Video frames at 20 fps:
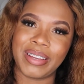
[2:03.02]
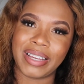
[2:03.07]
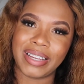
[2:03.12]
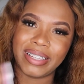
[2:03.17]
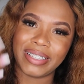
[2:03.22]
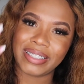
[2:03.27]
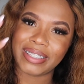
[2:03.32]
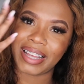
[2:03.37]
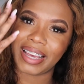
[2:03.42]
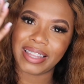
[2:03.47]

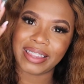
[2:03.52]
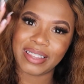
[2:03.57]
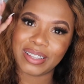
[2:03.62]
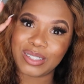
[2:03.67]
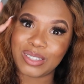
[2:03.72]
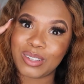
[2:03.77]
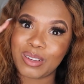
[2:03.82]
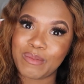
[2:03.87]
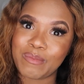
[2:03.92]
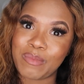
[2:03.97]
because like the
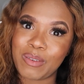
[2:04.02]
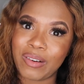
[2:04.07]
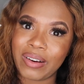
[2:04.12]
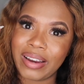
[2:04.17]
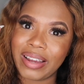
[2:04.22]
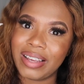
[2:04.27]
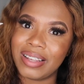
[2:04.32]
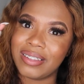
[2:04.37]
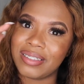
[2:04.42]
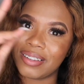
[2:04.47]

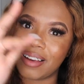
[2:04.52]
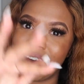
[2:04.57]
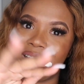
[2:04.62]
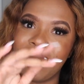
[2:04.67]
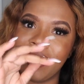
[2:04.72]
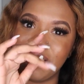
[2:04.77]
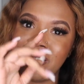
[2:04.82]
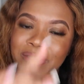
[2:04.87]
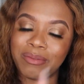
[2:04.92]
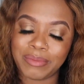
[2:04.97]
support is
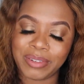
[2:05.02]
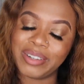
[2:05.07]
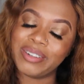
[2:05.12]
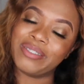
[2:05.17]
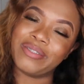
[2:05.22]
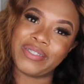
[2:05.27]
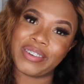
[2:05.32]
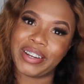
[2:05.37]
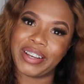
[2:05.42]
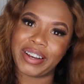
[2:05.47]
unreal
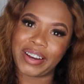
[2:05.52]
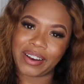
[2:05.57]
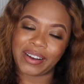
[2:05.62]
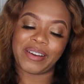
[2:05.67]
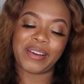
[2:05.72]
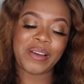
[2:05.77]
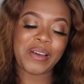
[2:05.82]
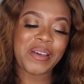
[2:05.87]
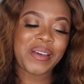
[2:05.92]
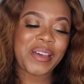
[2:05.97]
for you,
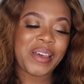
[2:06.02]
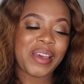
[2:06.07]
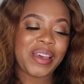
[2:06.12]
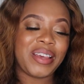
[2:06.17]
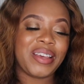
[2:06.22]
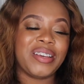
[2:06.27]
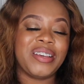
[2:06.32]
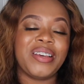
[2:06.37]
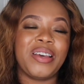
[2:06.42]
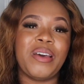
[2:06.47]
girl.
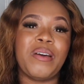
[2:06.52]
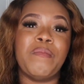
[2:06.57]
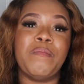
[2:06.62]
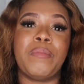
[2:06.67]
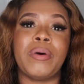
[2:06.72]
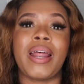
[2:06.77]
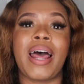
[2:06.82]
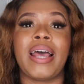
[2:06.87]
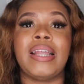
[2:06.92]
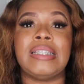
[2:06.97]

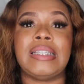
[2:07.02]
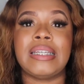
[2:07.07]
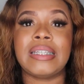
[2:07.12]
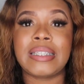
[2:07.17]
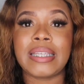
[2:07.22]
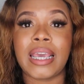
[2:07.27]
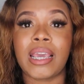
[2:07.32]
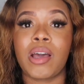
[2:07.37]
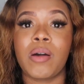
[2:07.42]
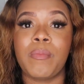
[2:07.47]
But I did
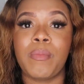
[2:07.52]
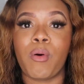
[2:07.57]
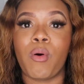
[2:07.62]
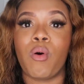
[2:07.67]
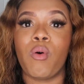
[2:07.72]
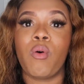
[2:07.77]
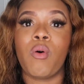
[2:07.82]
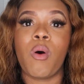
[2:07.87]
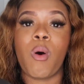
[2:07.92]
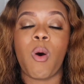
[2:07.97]
take a
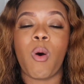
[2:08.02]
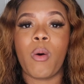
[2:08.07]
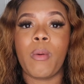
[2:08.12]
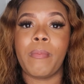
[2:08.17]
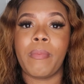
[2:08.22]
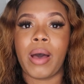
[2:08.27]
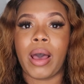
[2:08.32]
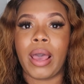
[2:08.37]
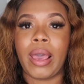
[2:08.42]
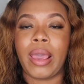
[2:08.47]
poll
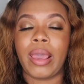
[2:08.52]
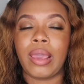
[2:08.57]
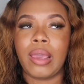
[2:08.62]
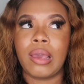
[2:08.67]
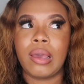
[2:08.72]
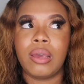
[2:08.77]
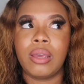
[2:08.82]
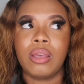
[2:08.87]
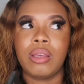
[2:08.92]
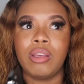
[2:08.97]
on my
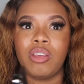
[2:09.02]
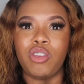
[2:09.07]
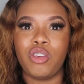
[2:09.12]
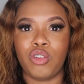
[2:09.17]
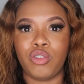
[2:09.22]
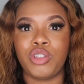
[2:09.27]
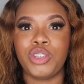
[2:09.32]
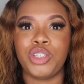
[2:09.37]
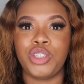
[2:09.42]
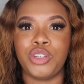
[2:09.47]

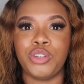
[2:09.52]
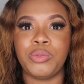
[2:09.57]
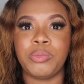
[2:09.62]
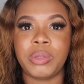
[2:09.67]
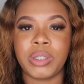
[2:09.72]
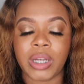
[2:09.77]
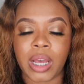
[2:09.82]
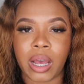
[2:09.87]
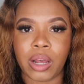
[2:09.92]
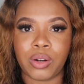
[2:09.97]
YouTube
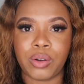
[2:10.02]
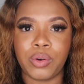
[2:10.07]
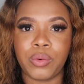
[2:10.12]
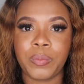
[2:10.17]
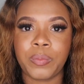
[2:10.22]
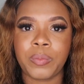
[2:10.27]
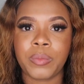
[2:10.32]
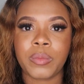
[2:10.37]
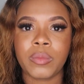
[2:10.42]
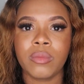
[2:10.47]

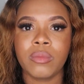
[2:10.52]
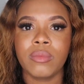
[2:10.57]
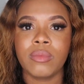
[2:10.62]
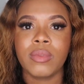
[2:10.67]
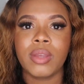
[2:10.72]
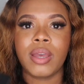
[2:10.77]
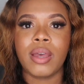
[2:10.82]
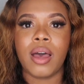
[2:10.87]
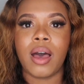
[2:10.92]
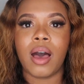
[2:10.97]
channel
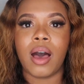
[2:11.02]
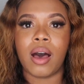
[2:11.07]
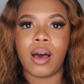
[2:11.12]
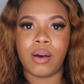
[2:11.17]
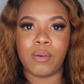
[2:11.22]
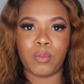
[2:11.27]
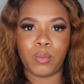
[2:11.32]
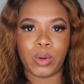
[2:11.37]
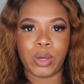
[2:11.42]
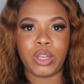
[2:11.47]

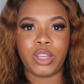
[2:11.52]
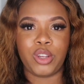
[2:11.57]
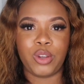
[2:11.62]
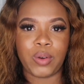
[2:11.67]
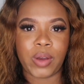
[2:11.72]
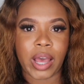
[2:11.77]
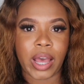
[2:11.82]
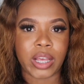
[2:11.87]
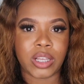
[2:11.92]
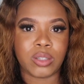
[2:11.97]
of when you
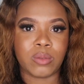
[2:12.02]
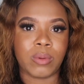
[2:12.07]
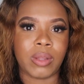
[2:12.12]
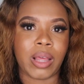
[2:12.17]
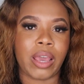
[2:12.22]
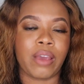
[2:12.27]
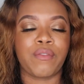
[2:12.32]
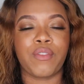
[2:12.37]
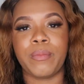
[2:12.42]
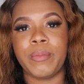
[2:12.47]
guys would
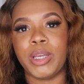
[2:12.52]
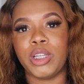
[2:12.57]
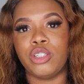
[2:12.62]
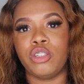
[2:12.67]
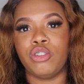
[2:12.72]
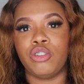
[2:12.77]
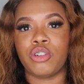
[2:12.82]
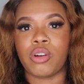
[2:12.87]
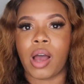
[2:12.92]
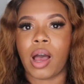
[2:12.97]
like for me
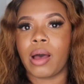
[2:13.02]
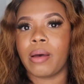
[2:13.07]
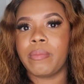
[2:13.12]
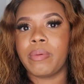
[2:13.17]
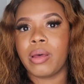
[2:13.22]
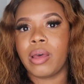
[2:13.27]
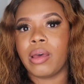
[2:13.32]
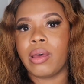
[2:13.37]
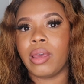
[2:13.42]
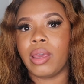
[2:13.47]
to drop
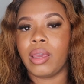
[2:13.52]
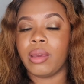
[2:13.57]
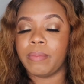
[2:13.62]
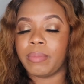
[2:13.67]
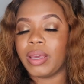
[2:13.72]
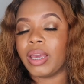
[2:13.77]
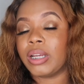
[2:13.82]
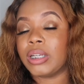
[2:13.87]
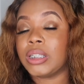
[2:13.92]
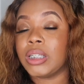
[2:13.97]

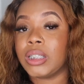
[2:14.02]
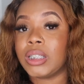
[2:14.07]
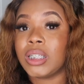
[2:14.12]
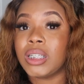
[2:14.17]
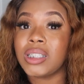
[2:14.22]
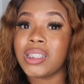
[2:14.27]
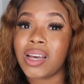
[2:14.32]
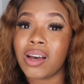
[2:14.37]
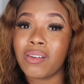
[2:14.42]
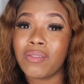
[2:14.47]
NPHC
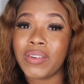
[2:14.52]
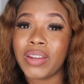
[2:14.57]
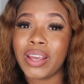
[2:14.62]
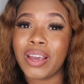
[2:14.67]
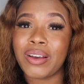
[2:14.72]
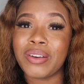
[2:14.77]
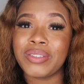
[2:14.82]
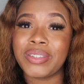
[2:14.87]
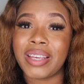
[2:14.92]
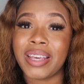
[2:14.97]
tea talk
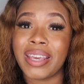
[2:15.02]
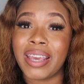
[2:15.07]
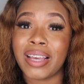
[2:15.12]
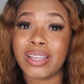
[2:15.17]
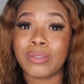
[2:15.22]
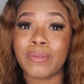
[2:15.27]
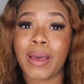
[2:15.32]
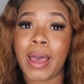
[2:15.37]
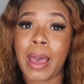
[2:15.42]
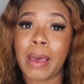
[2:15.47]
videos, and
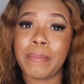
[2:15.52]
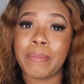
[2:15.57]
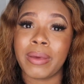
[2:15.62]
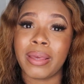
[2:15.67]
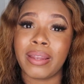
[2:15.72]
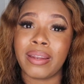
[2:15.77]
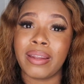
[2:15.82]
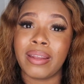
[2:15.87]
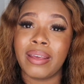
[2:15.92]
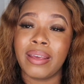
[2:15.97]
guess what
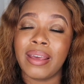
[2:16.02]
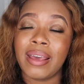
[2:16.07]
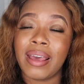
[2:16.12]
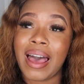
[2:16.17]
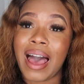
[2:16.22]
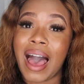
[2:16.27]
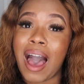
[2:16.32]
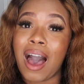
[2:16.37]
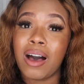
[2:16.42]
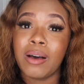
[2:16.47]
happened?
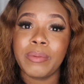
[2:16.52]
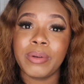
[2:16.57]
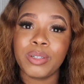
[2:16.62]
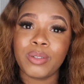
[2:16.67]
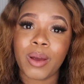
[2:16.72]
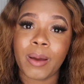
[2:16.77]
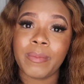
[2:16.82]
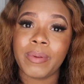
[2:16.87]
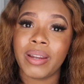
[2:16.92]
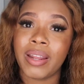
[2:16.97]
I'll be
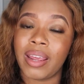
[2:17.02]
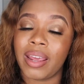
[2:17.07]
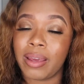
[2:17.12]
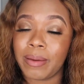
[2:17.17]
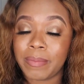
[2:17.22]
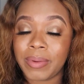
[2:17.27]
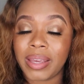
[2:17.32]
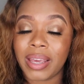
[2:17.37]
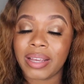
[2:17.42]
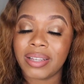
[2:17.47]
dropping
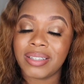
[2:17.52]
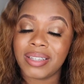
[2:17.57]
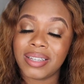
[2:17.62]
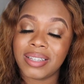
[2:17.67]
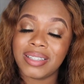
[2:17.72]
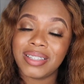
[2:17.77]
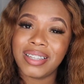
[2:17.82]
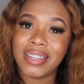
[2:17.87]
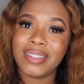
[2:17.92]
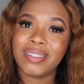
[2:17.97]
an
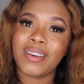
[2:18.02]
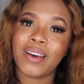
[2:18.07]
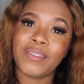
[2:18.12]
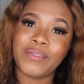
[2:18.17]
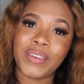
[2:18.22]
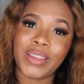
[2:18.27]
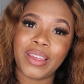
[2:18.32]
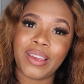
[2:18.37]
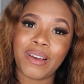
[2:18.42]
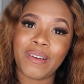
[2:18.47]
NPHC tea talk
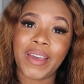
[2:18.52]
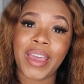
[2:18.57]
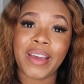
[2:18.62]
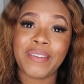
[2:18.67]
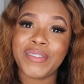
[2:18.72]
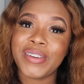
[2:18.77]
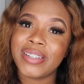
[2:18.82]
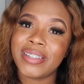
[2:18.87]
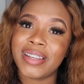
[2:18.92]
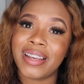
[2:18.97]
video
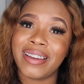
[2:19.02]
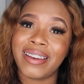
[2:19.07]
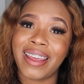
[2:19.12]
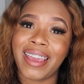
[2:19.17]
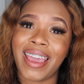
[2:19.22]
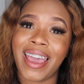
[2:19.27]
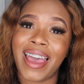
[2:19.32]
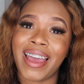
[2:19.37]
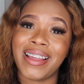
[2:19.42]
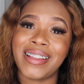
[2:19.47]
every
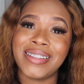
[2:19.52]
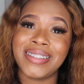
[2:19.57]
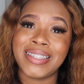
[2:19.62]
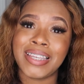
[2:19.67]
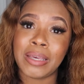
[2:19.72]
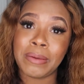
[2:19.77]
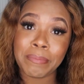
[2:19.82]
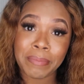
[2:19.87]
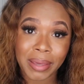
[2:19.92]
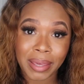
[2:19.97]
Sunday at
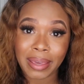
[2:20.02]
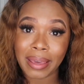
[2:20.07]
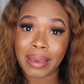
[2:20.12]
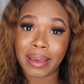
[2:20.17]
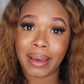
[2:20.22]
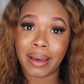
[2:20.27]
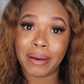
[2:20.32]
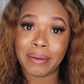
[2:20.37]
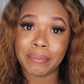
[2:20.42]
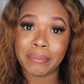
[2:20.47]
10
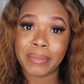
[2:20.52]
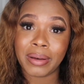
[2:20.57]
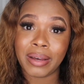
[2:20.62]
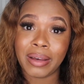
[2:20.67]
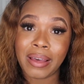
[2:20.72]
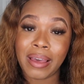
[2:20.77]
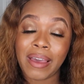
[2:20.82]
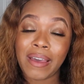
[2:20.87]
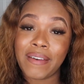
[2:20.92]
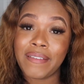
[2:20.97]
p.m.
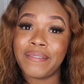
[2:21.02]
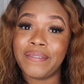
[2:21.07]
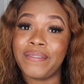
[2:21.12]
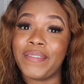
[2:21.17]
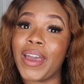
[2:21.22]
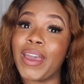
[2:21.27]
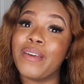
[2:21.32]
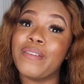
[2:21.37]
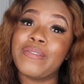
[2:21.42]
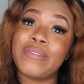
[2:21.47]

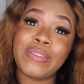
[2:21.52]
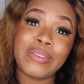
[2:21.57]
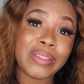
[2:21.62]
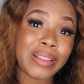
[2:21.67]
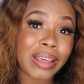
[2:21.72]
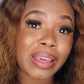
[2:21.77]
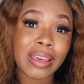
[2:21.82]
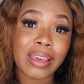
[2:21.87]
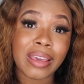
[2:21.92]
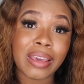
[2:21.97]

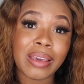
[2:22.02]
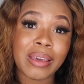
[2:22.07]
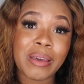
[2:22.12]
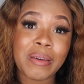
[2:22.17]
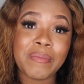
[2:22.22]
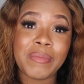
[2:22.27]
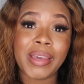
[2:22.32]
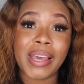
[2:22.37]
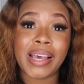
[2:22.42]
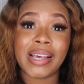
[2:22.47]
faithfully,
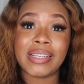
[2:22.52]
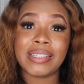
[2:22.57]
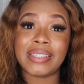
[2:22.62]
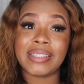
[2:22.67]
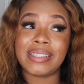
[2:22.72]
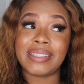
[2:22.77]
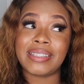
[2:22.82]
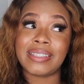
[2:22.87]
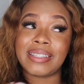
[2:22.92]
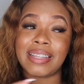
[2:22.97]
because
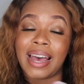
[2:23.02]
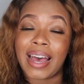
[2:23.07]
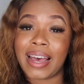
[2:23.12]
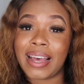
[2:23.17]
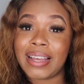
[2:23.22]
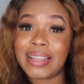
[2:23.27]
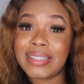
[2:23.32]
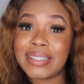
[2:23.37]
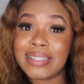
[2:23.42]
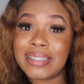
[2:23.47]

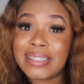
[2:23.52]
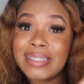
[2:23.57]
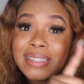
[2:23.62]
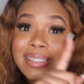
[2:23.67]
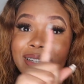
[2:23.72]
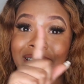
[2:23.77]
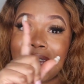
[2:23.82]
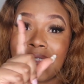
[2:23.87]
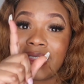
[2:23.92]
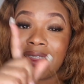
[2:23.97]
that
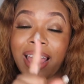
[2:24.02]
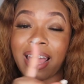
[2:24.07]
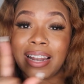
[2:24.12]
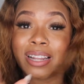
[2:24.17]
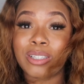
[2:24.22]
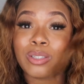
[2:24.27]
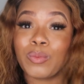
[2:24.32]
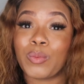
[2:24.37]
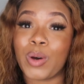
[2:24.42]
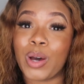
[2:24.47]

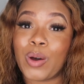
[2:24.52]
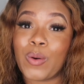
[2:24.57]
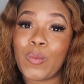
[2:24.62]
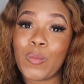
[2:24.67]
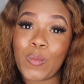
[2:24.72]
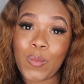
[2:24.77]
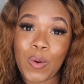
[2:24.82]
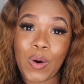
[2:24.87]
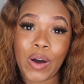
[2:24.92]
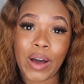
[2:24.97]
is what
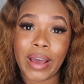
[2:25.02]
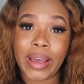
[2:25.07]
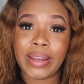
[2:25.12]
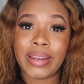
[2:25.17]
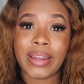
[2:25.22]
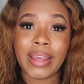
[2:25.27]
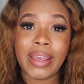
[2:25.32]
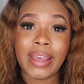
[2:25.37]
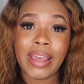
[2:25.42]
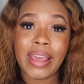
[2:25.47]

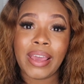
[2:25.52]
one